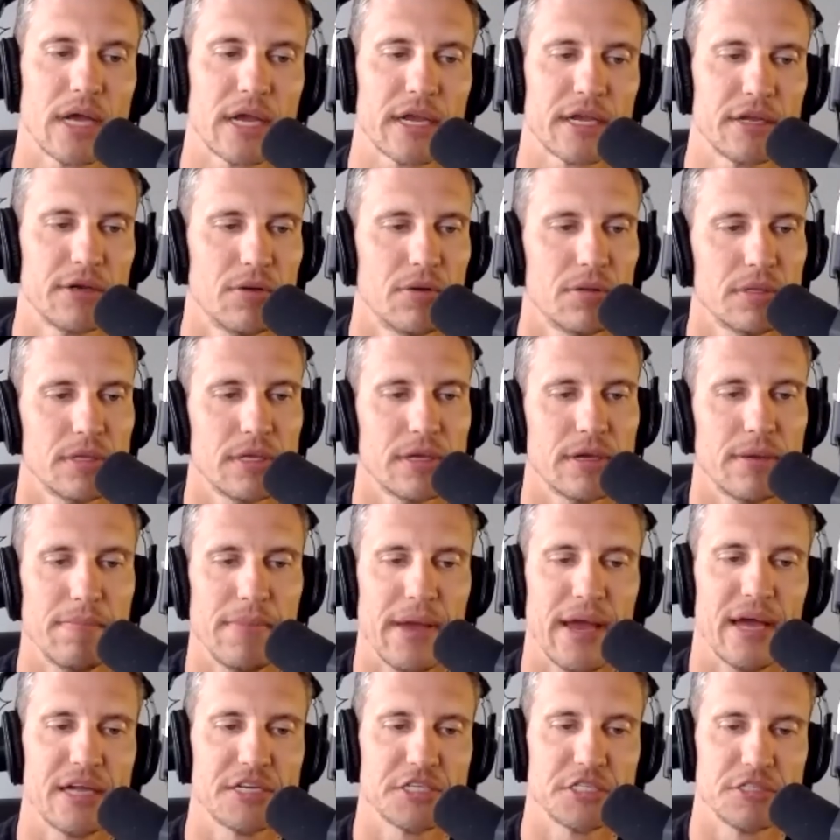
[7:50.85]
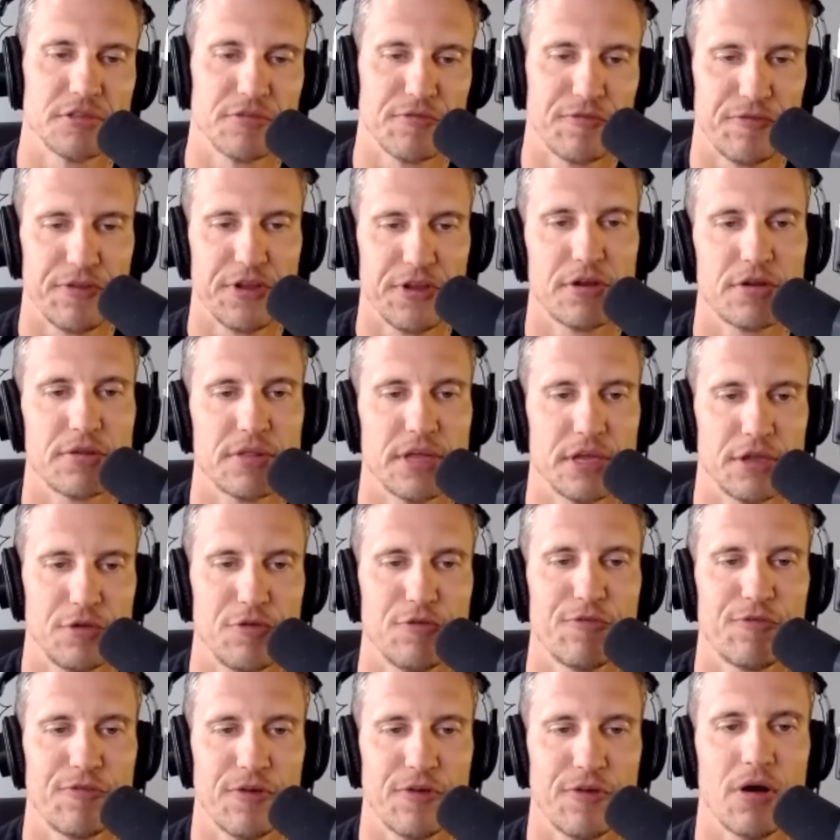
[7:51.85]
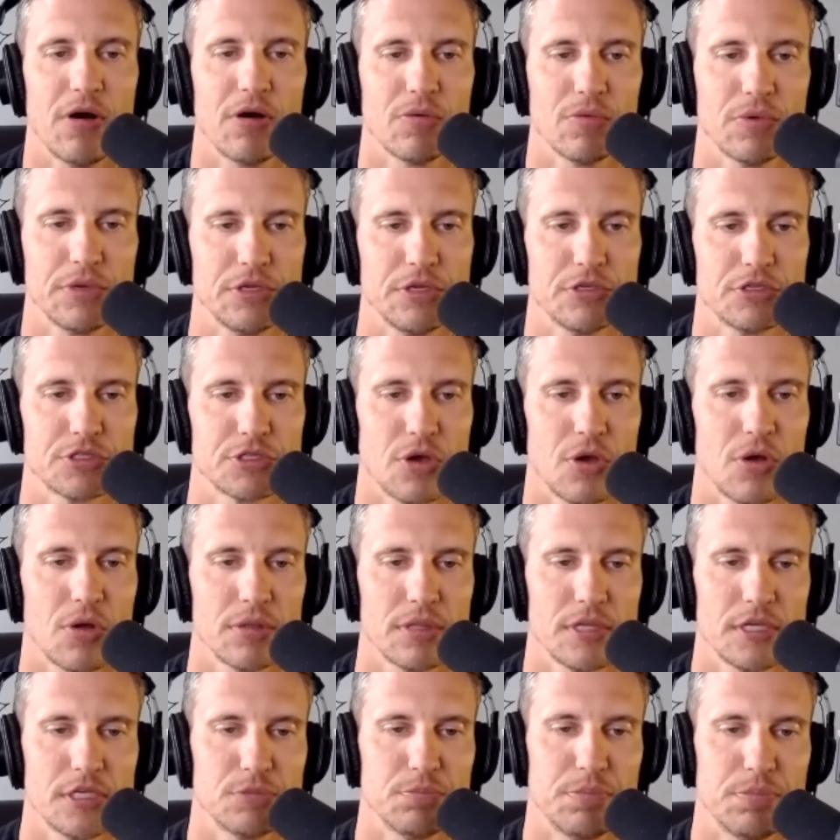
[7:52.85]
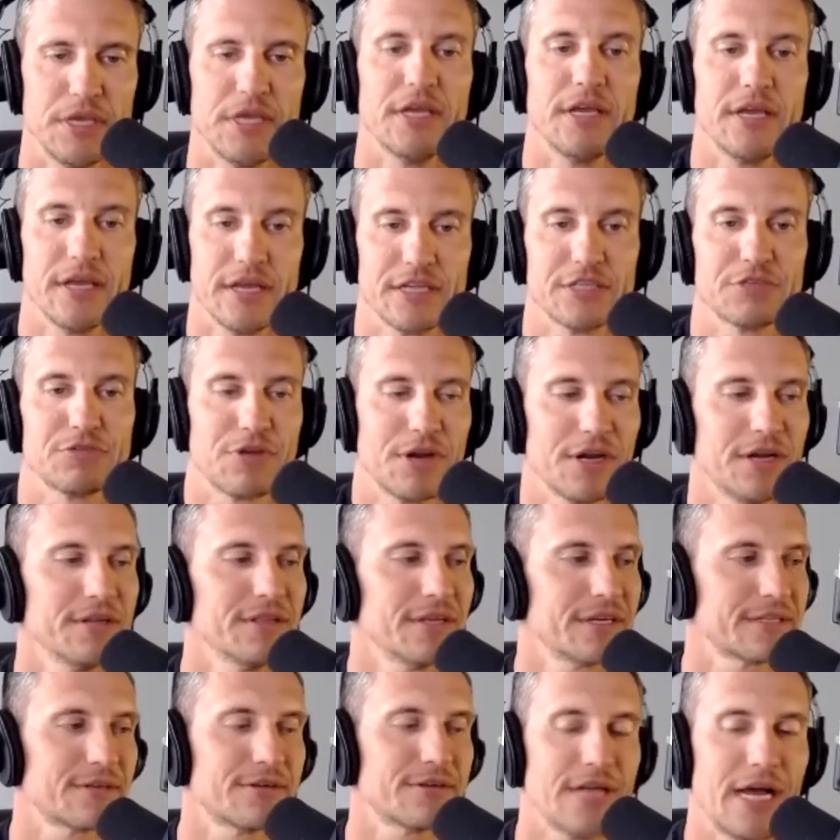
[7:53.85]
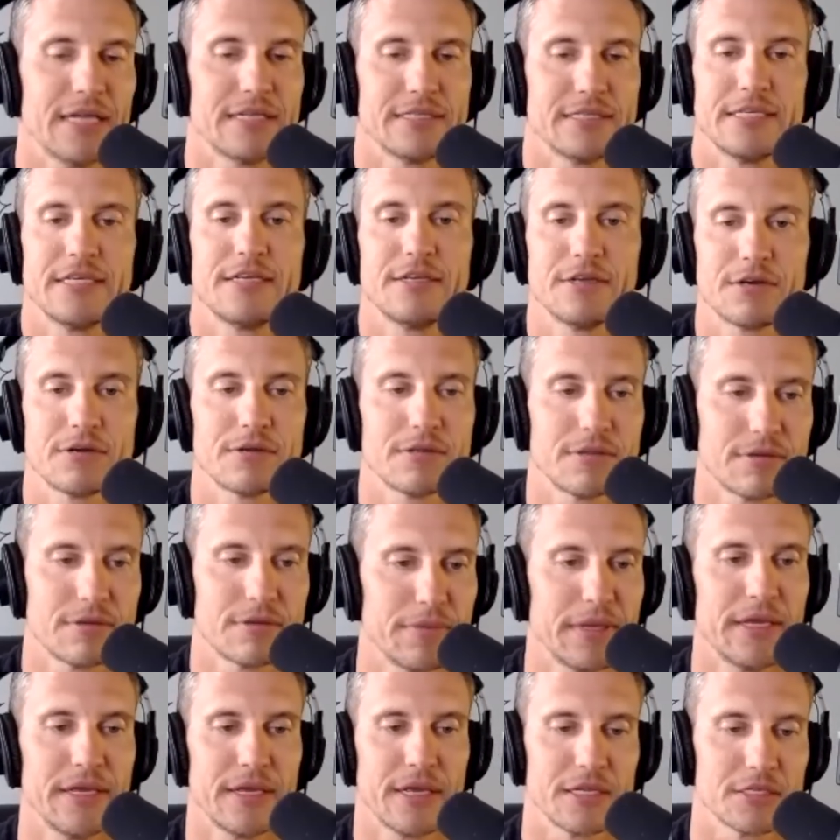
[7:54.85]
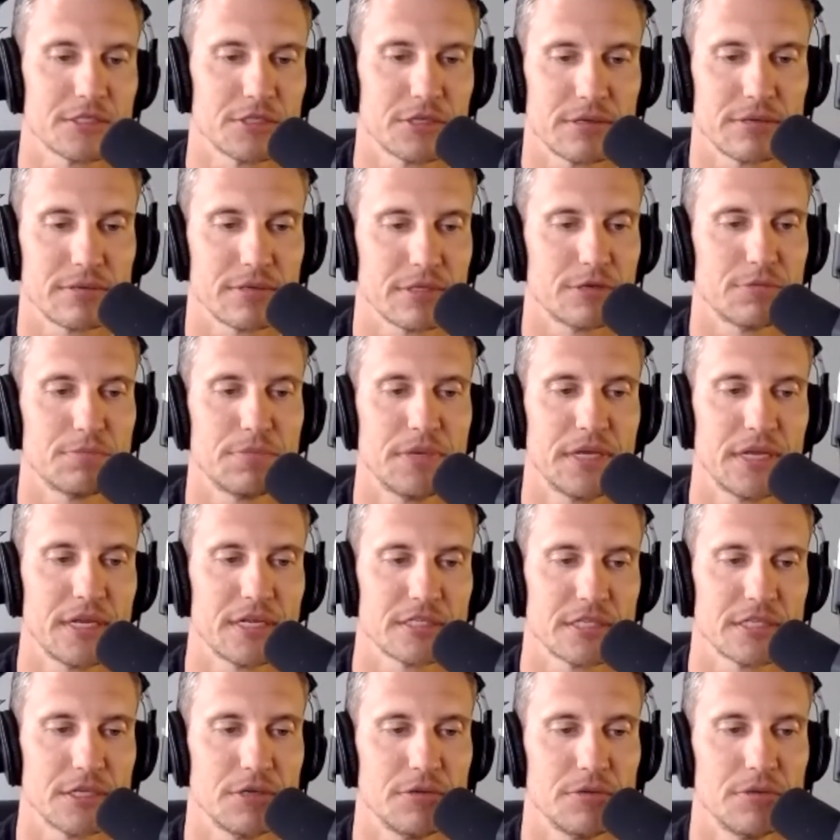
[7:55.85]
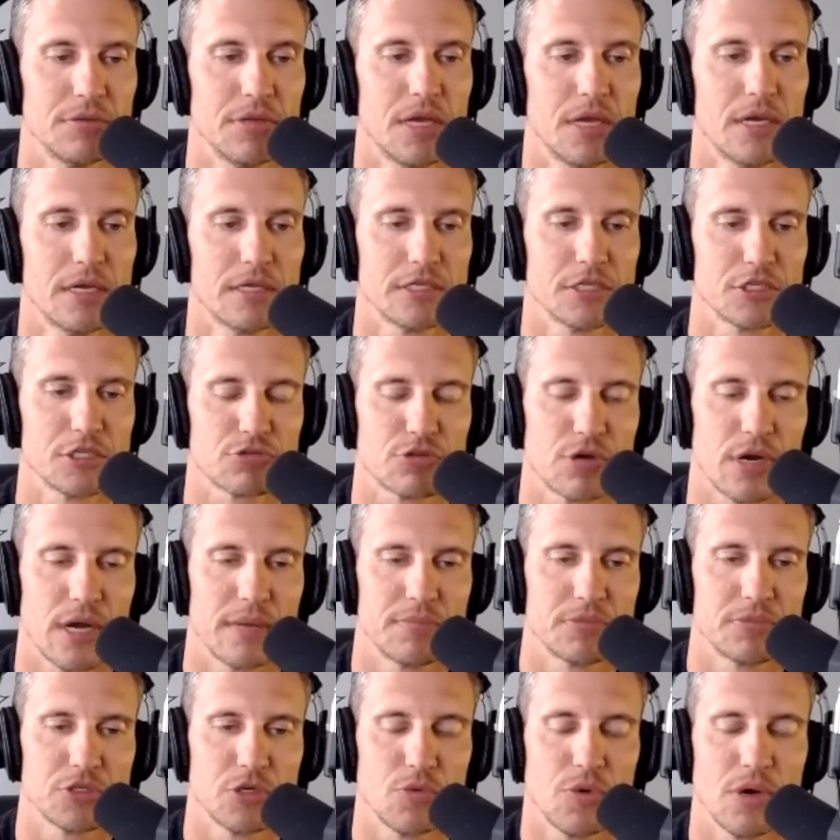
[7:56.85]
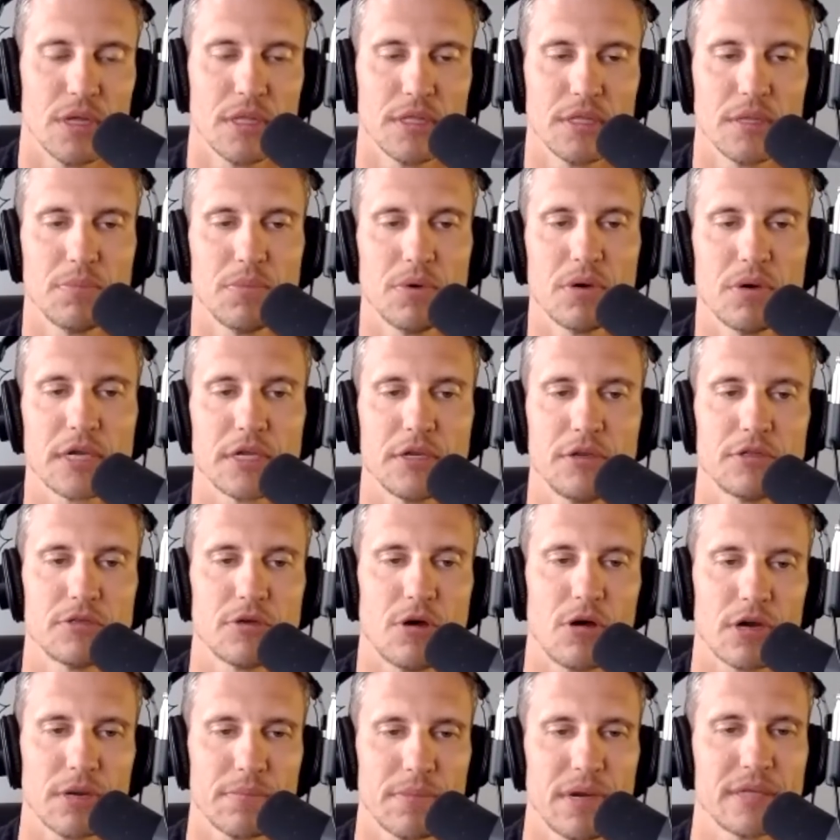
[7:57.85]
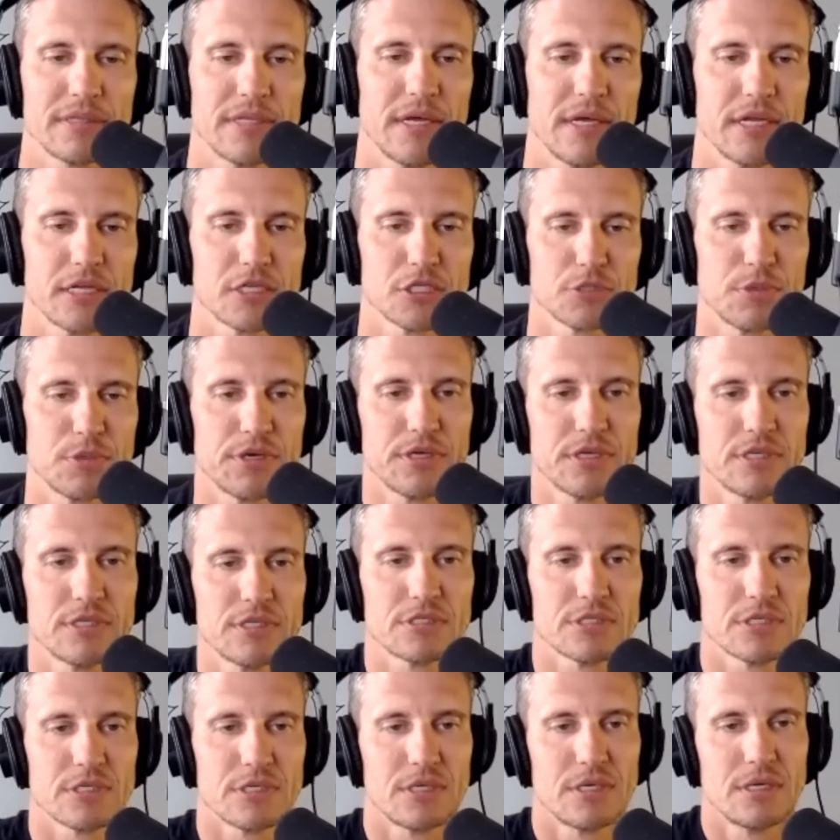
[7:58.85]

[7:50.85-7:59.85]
I can only imagine the fear that you felt when you saw these beings, right? Like they're not deer, they're beings, they're, they're beings that you describe so well in the book. Can you talk about that experience?